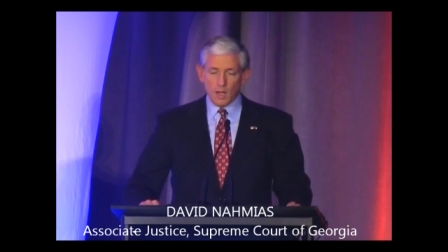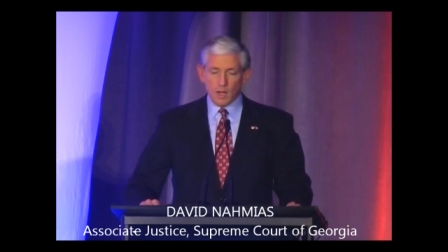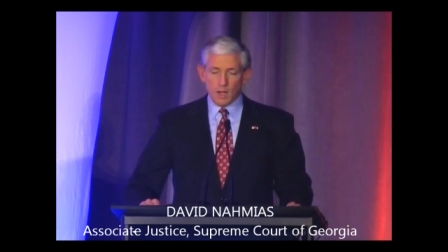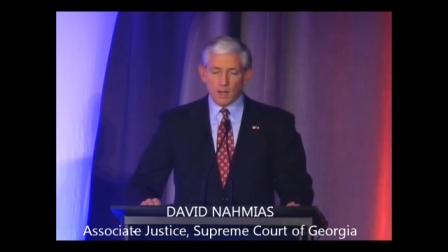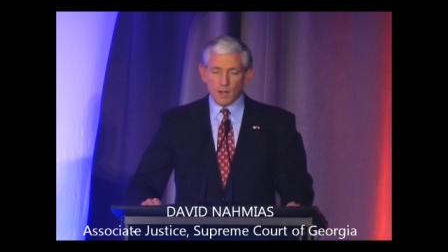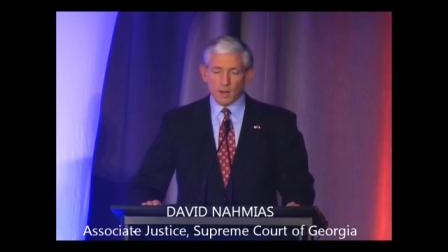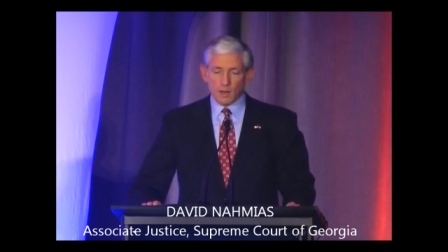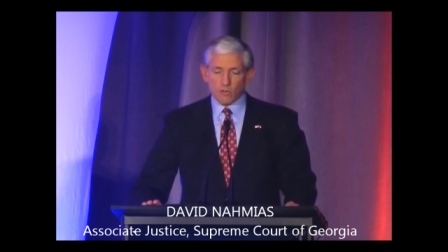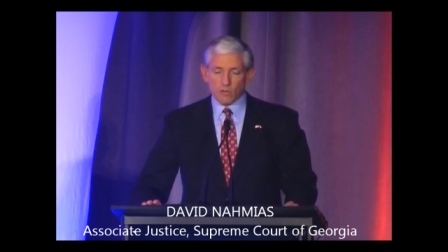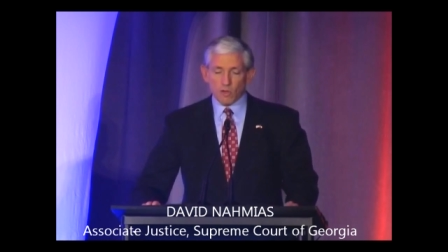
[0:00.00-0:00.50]

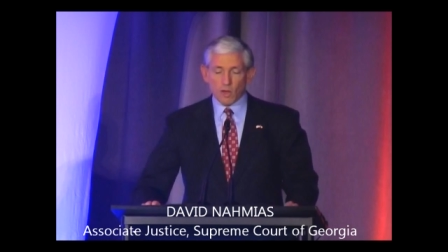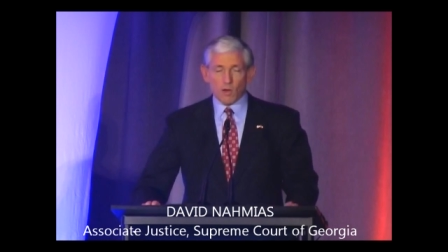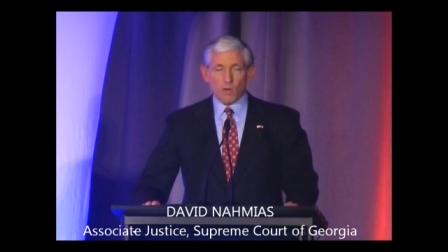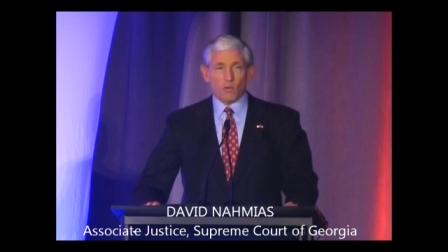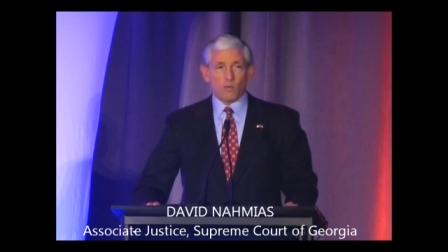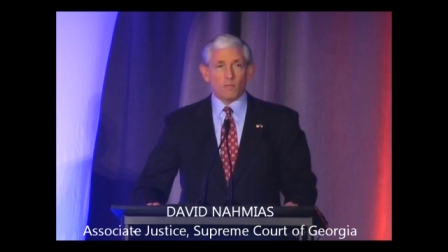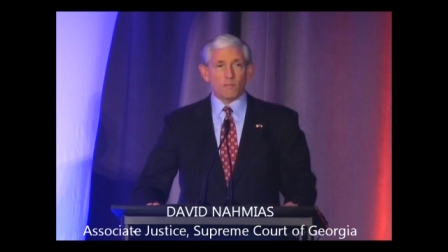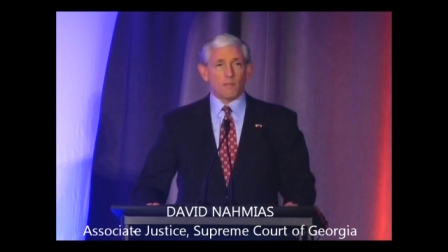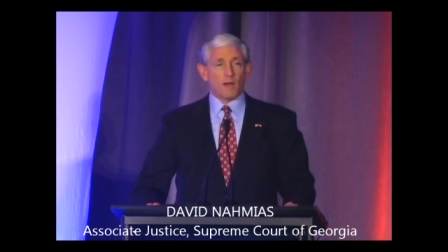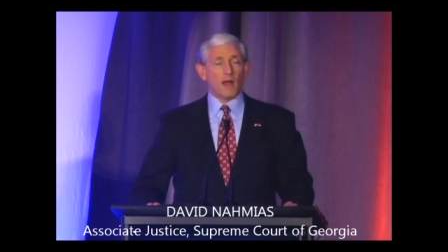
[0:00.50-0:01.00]

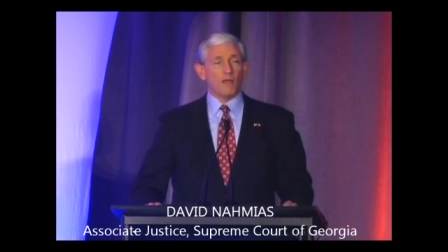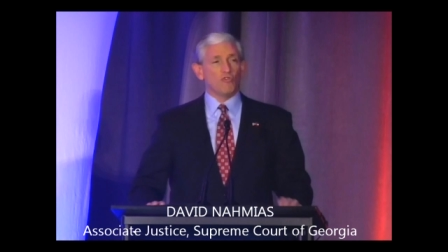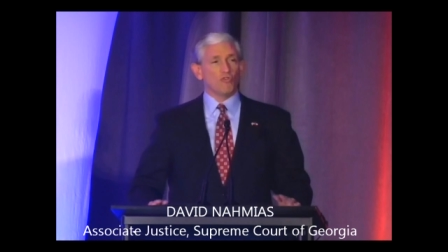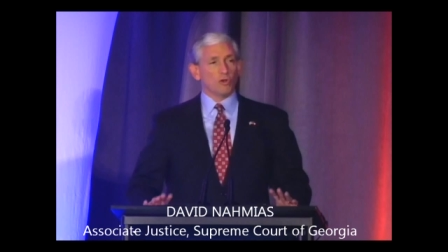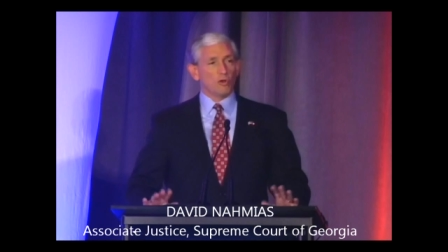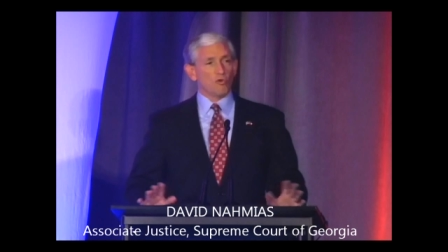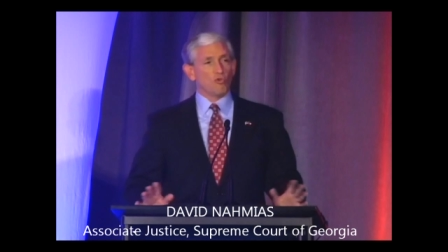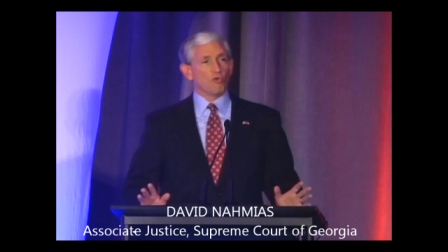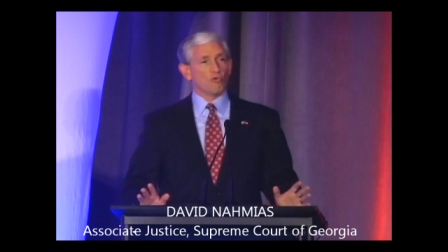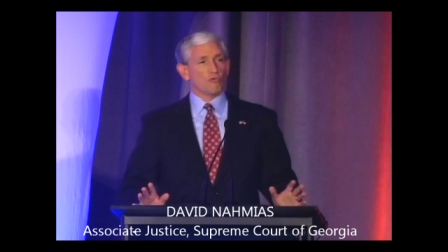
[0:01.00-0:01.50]
So my
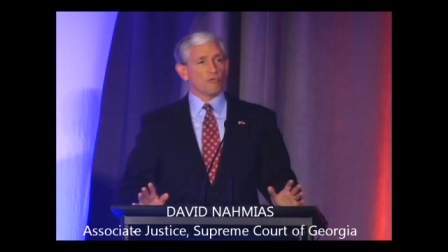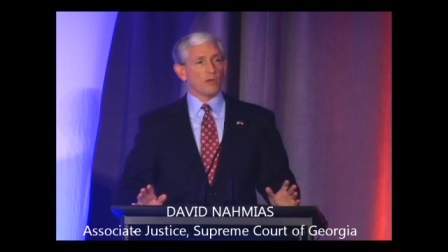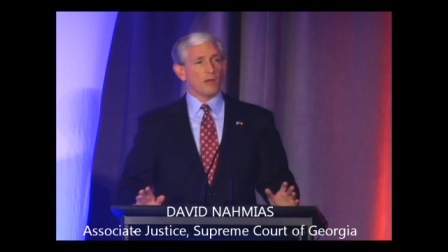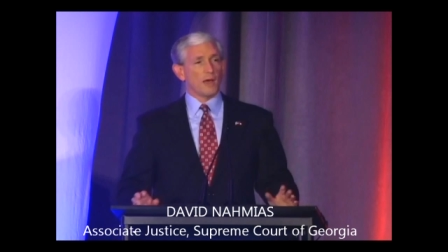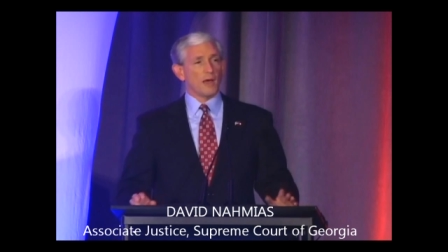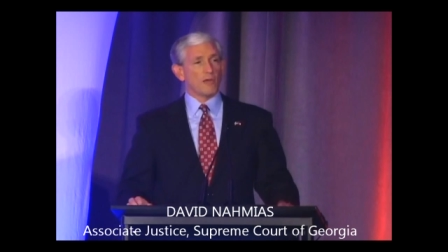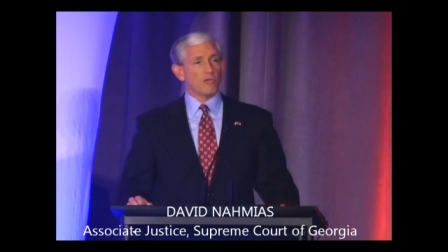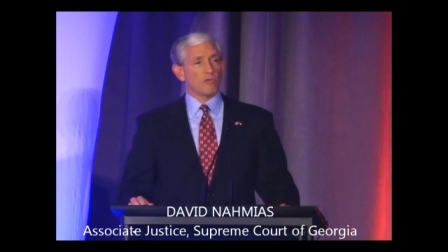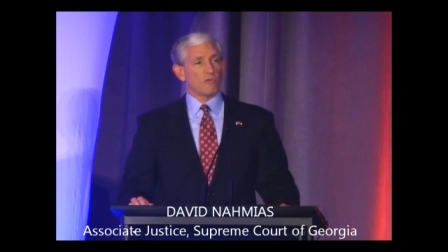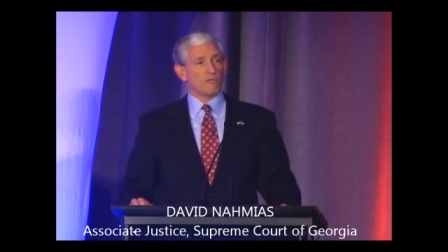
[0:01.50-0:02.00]
judicial
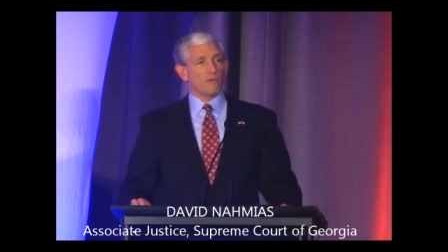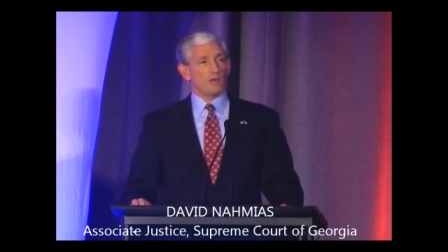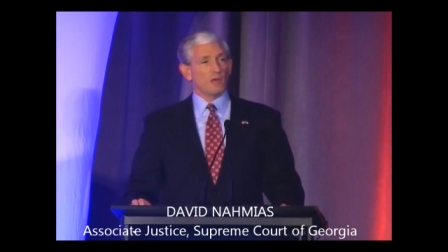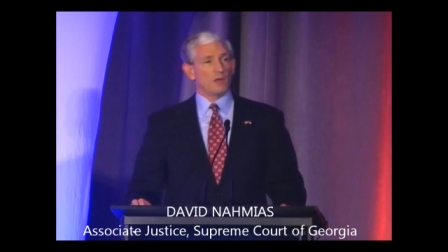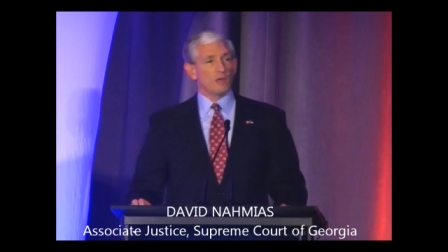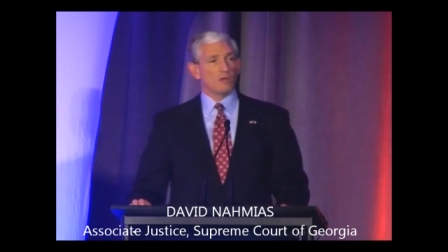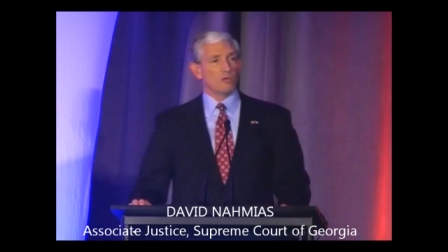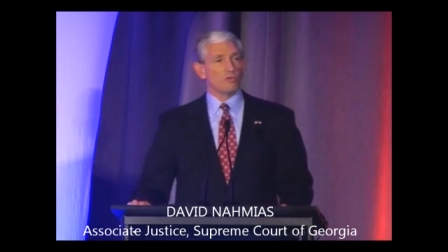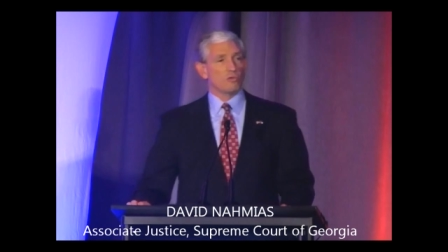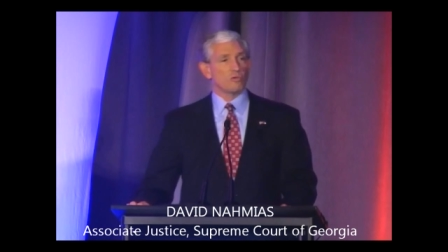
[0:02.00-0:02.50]
philosophy
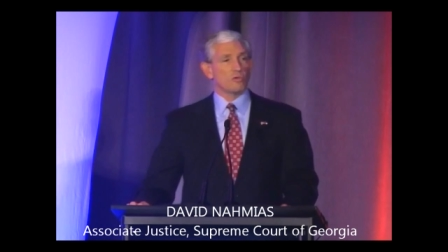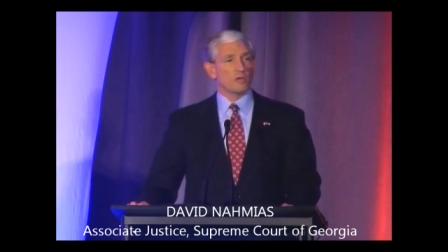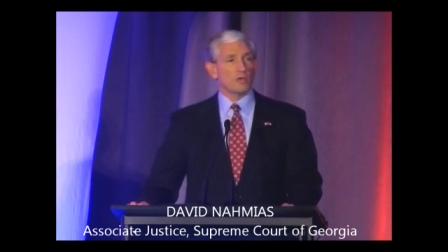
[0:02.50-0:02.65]
is,